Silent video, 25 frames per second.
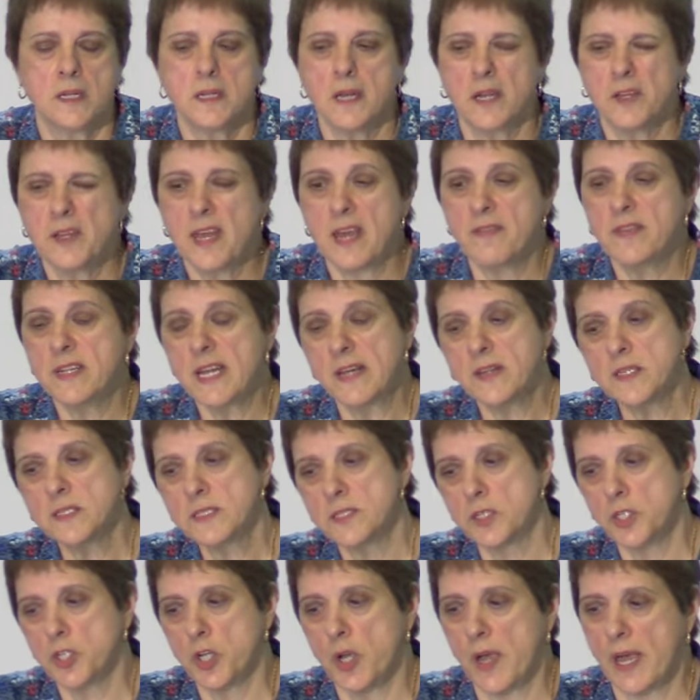Now you have another
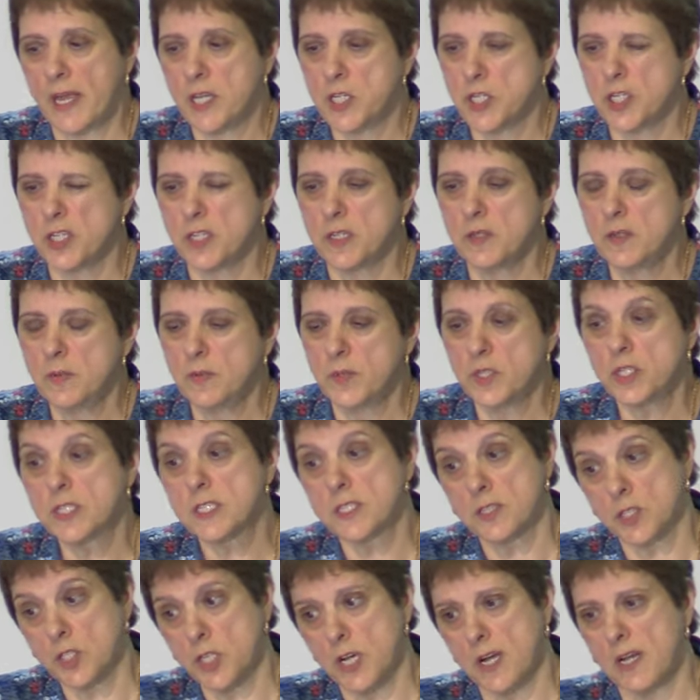situation, which
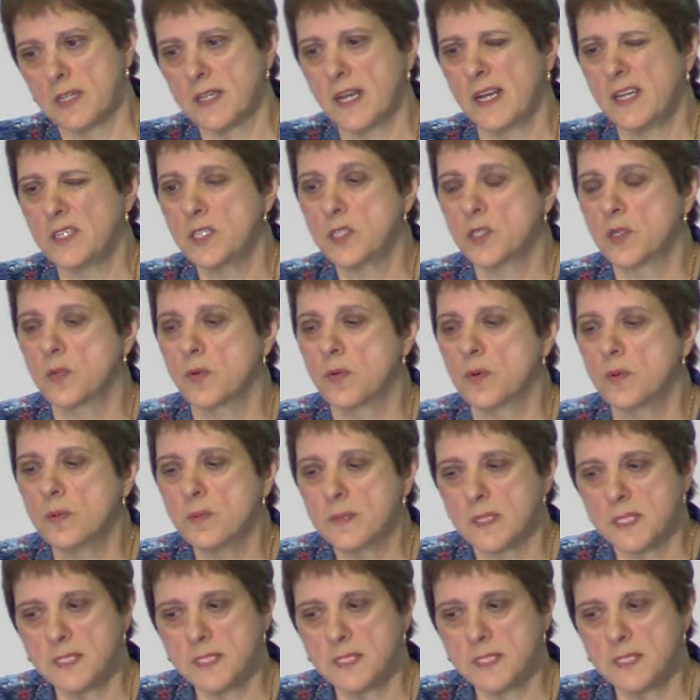is the child I saw.